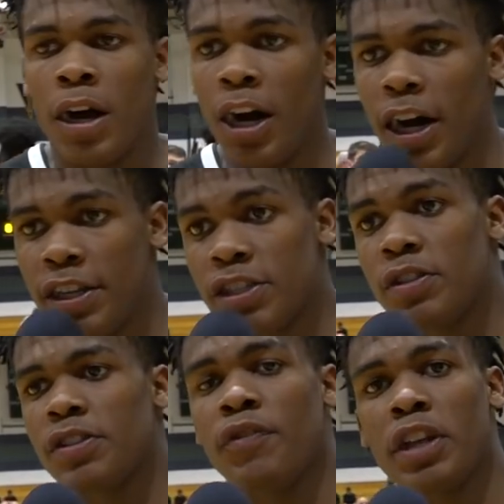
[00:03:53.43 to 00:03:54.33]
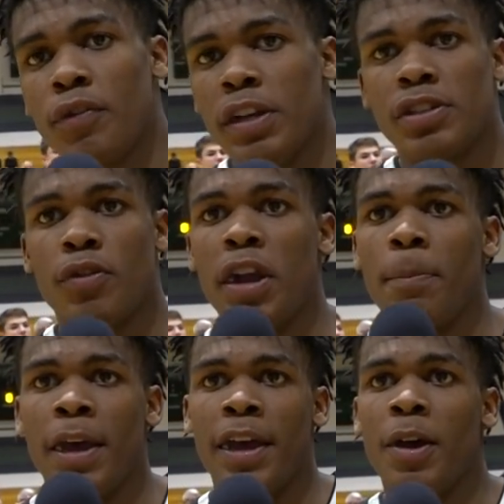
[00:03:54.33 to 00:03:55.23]
Uh, this, this victory is
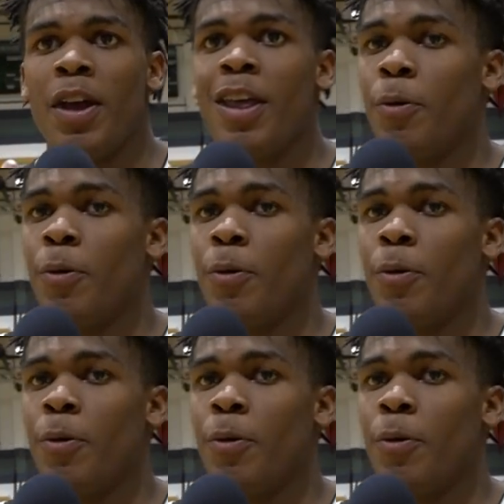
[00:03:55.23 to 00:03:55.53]
great, man.